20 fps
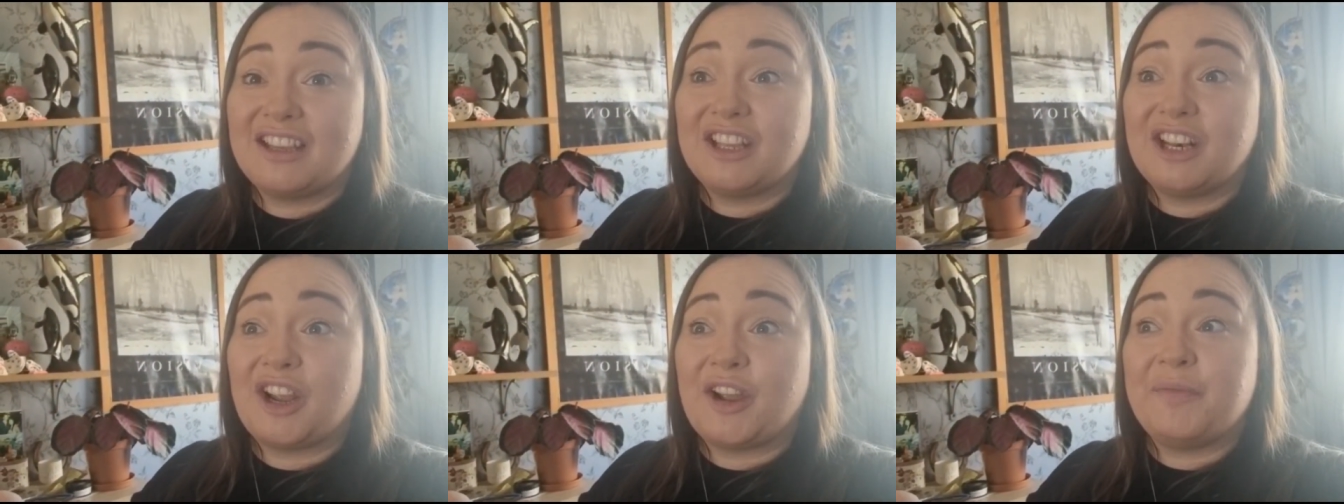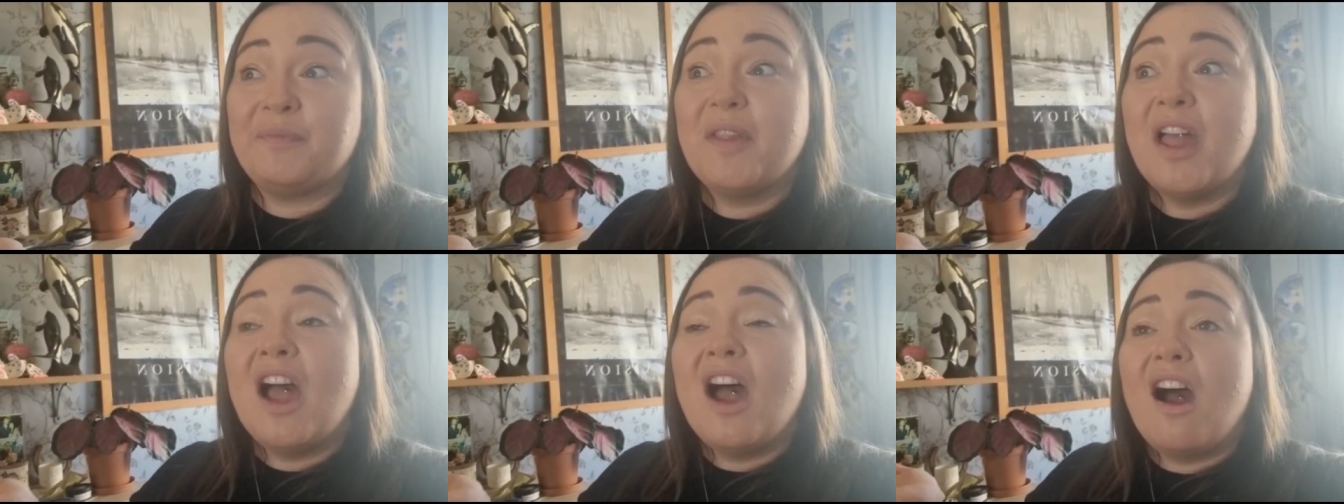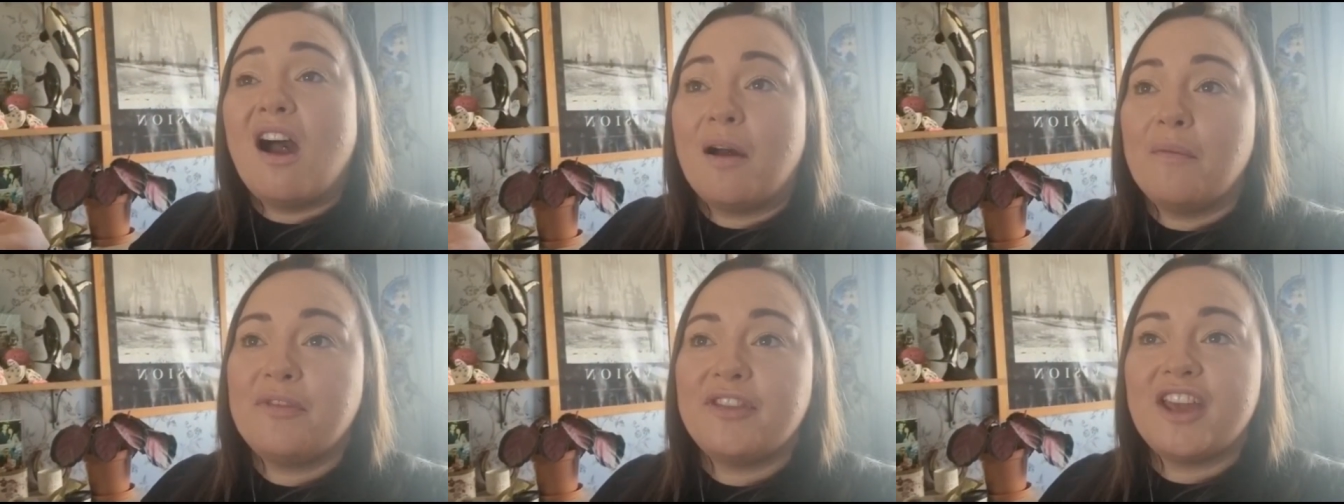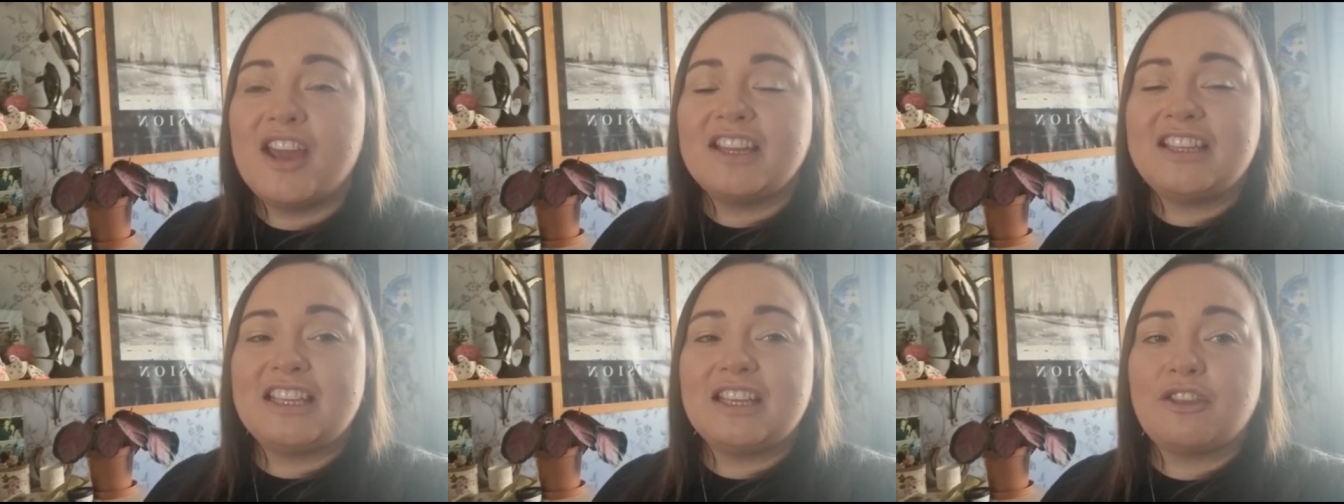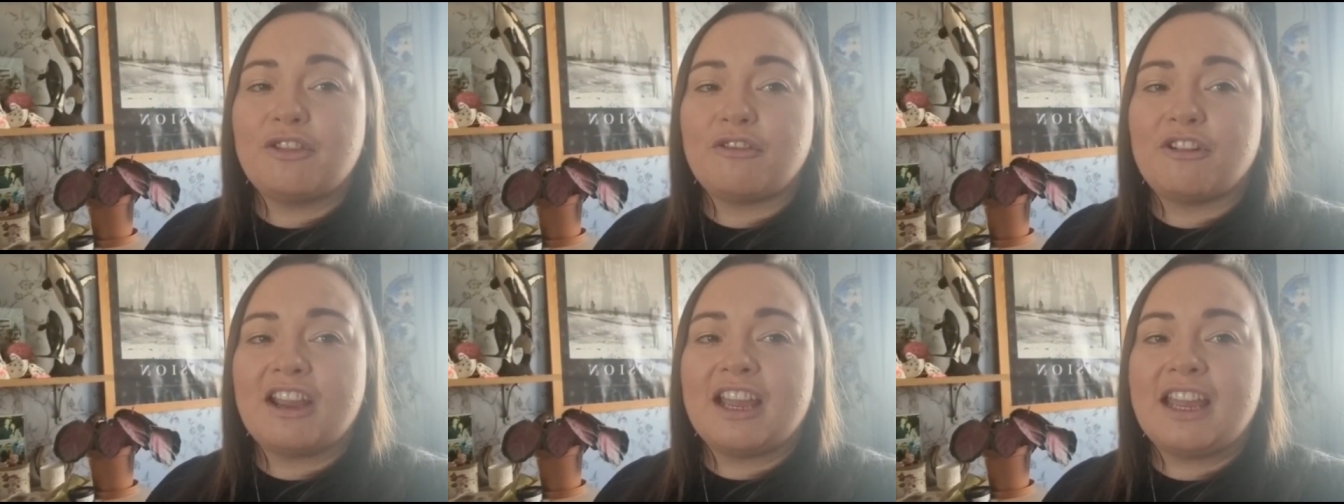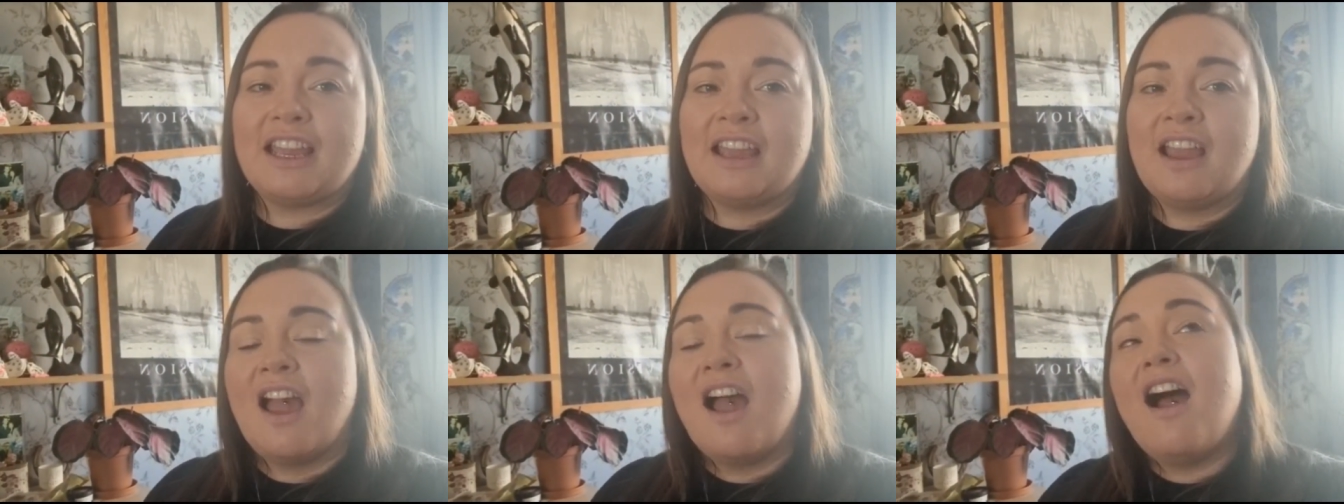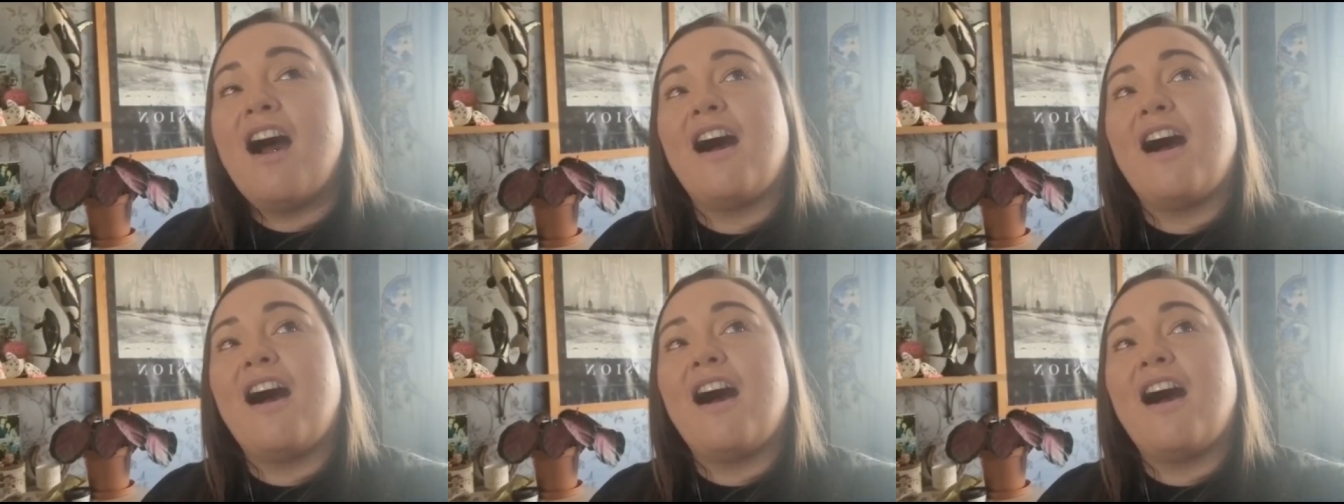You know, I'm 33,